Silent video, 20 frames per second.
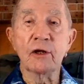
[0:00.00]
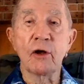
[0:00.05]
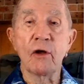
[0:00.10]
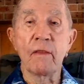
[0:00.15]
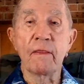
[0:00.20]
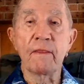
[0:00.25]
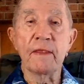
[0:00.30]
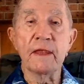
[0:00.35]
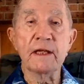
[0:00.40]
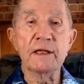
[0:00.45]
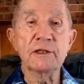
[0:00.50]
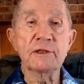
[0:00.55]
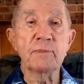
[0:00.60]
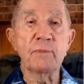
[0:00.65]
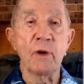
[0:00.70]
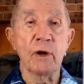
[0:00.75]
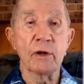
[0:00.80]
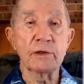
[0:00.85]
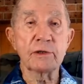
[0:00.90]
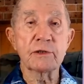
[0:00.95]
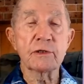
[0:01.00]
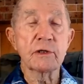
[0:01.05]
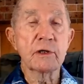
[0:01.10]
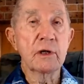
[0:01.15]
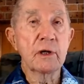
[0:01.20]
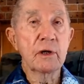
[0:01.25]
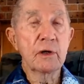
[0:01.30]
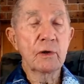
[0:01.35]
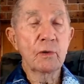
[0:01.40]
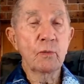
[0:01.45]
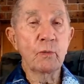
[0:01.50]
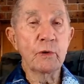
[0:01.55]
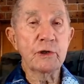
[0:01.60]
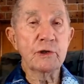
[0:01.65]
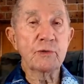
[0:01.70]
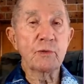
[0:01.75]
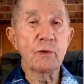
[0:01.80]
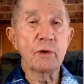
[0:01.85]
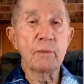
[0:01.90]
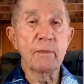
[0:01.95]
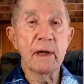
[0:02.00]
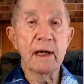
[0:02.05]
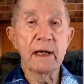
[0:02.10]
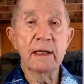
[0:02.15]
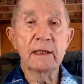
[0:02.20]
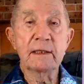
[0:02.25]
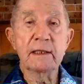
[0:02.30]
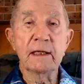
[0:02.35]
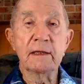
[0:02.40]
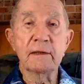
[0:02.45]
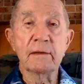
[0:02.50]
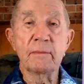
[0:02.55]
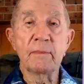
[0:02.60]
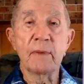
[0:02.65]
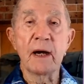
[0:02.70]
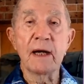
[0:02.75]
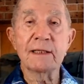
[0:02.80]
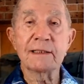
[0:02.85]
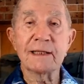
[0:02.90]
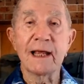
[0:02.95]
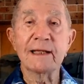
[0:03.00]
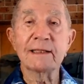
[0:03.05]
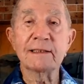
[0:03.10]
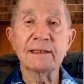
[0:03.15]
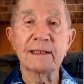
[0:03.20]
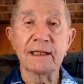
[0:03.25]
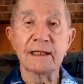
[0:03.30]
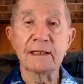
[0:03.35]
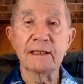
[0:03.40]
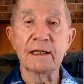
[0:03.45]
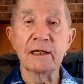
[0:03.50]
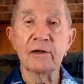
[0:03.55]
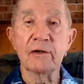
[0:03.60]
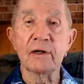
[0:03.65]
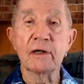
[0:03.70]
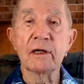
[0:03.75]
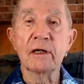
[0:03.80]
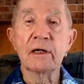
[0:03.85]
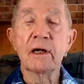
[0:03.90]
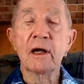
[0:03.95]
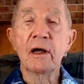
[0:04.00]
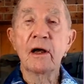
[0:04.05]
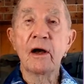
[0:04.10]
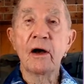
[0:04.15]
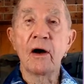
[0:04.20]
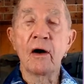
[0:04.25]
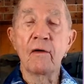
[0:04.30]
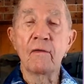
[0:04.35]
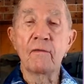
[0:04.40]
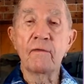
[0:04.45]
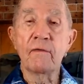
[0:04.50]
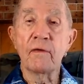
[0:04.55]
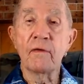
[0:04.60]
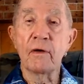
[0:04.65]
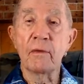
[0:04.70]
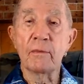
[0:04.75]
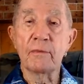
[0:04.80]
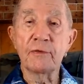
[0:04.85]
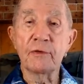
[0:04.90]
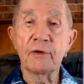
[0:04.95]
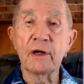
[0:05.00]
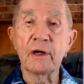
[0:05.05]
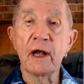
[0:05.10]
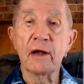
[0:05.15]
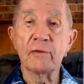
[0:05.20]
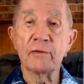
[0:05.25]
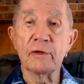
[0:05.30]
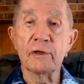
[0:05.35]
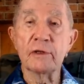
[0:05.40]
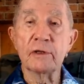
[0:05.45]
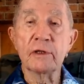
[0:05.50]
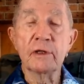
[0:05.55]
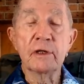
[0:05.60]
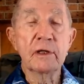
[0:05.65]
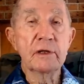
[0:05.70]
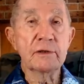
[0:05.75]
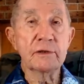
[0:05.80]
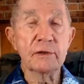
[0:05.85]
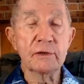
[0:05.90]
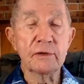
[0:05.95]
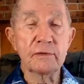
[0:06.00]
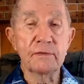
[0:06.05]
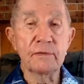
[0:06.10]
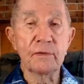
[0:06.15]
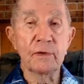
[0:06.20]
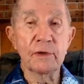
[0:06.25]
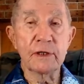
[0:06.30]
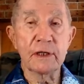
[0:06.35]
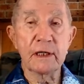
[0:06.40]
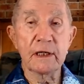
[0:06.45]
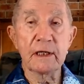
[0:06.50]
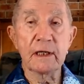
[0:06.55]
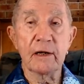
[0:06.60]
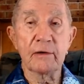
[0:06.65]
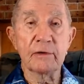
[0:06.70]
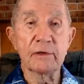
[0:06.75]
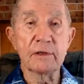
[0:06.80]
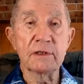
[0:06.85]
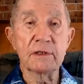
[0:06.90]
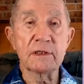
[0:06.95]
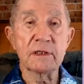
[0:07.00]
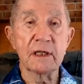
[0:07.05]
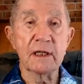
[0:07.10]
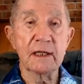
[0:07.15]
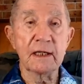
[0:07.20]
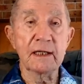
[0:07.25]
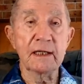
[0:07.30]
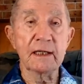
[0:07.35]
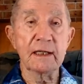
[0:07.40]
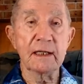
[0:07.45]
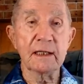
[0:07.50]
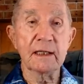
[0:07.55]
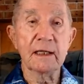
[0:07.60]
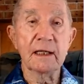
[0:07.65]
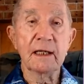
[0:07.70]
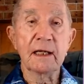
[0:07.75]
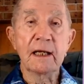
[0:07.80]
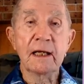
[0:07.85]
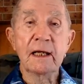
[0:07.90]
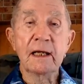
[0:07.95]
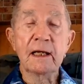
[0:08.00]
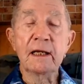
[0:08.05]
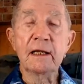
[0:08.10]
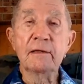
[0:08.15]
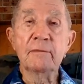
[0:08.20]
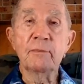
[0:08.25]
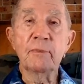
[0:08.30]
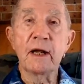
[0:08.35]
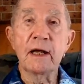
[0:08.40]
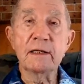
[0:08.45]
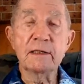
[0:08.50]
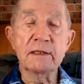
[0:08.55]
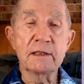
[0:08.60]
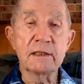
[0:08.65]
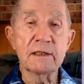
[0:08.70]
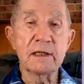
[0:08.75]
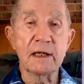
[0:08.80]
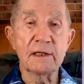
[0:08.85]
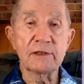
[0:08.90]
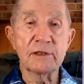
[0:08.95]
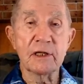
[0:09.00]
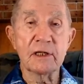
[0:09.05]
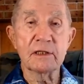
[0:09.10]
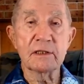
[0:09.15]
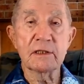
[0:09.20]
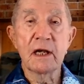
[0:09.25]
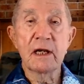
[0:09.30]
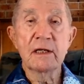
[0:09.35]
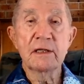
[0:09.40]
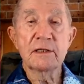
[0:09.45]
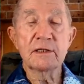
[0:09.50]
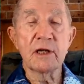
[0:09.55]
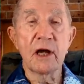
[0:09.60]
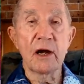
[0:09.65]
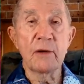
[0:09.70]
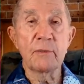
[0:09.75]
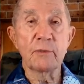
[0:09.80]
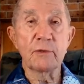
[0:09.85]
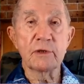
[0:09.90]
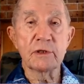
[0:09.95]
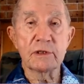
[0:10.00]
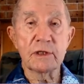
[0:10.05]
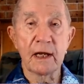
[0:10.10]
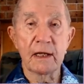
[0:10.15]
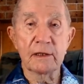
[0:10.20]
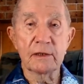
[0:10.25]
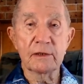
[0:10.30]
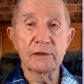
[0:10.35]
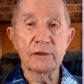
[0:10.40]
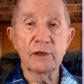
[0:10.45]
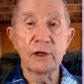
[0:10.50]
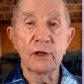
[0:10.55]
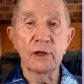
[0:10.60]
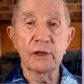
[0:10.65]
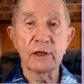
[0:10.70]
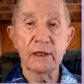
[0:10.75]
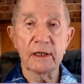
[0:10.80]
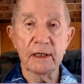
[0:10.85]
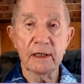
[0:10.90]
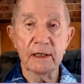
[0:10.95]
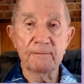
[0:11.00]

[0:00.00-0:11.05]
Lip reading: on these pots, which were made in the Byzantine era of from 300 to 1400 CE, in places such as Cyprus and Turkey.